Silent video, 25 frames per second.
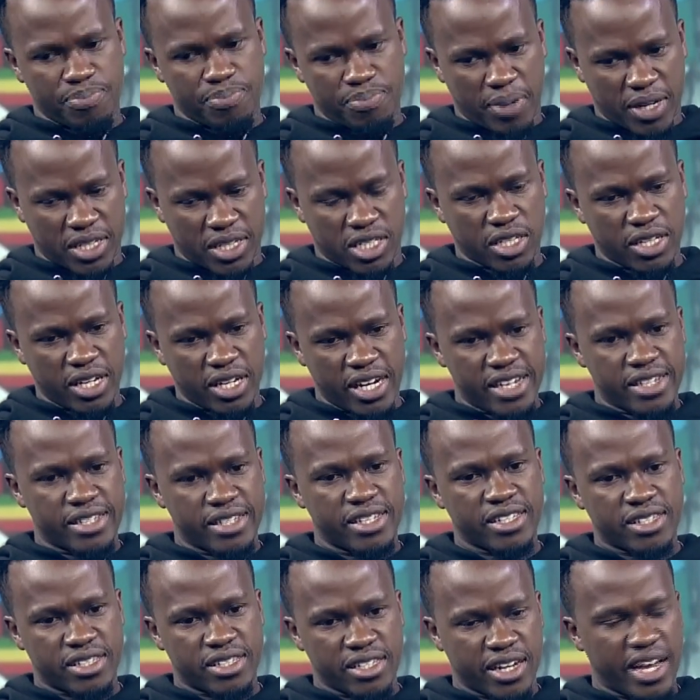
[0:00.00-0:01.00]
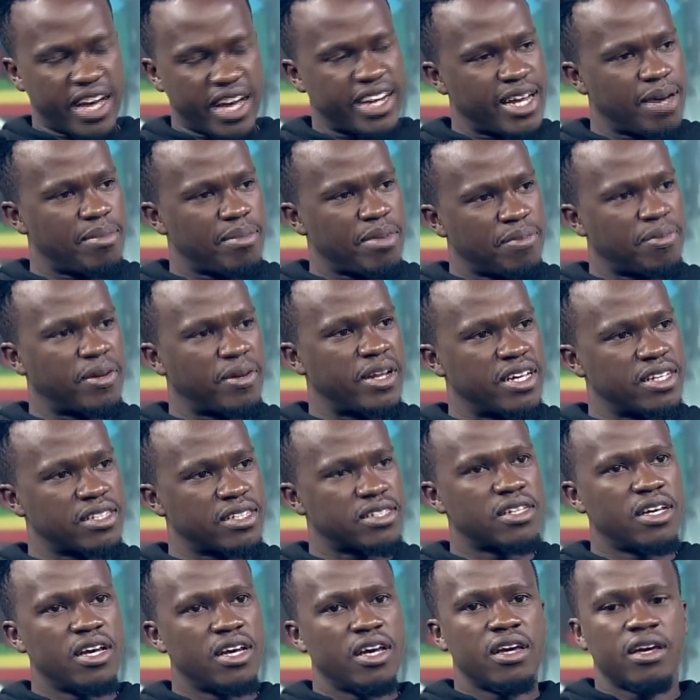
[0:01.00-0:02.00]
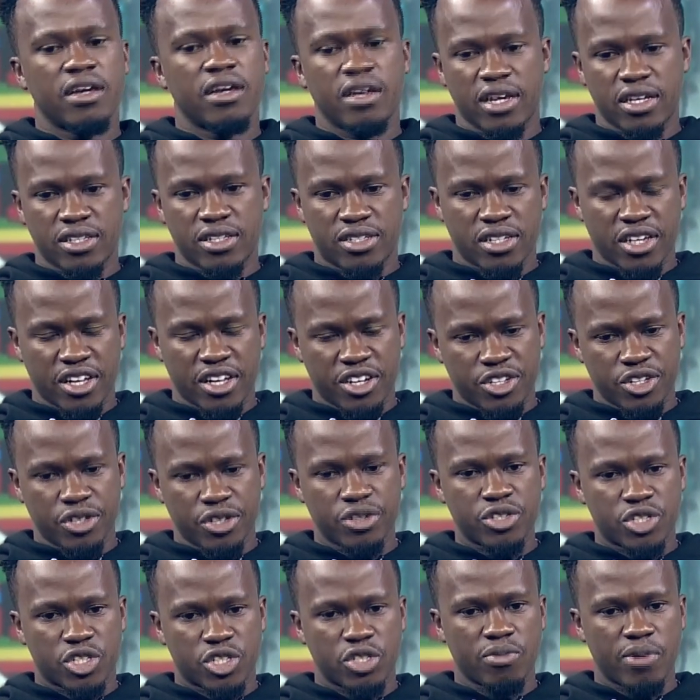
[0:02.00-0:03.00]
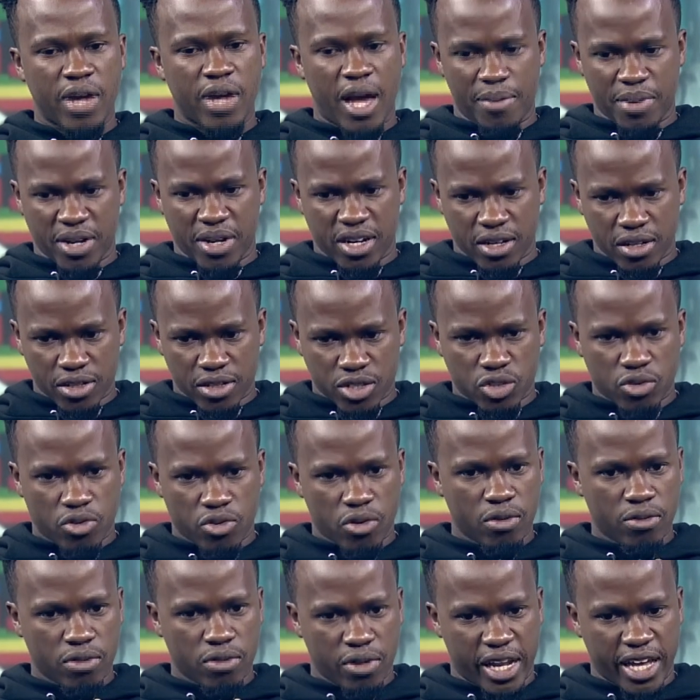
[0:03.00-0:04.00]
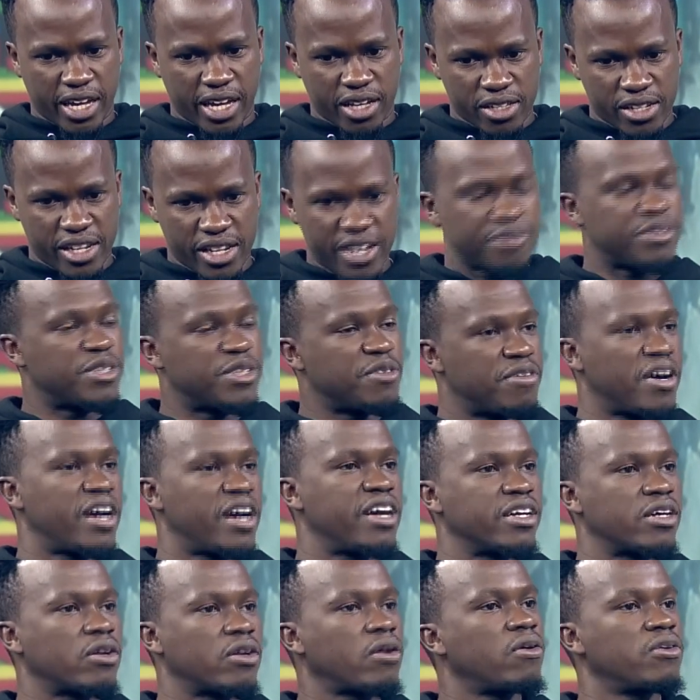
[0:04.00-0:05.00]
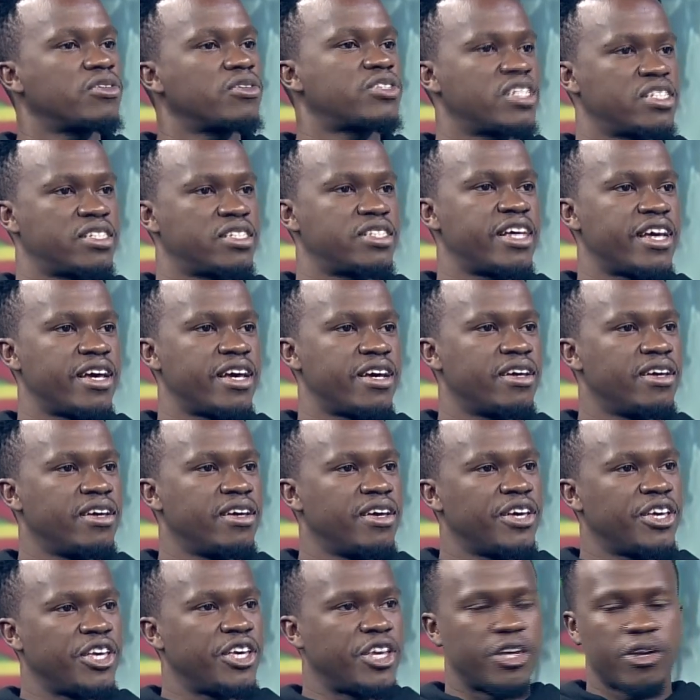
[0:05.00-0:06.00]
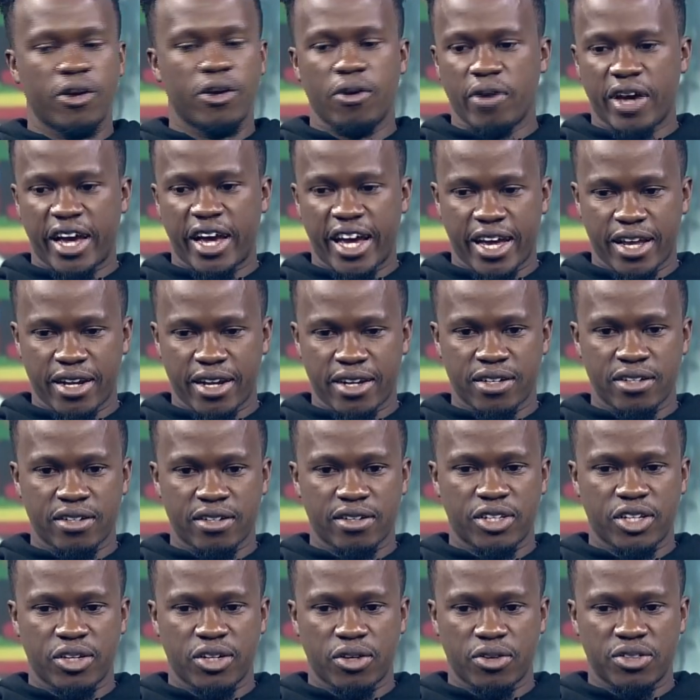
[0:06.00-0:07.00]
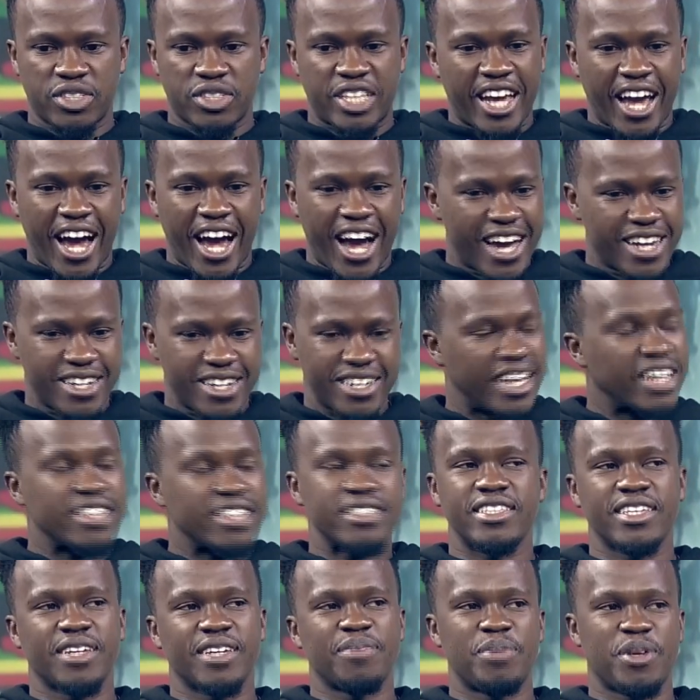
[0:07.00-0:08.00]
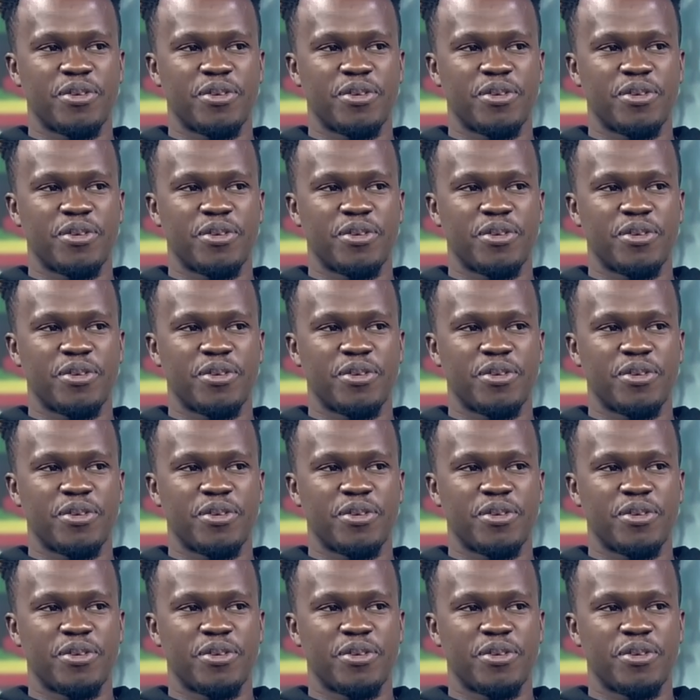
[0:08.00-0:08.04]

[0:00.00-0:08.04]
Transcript: particularly this in Adama place, it used to be, I mean, it's like Rift Valley closest there, you know, and, you know, they had nothing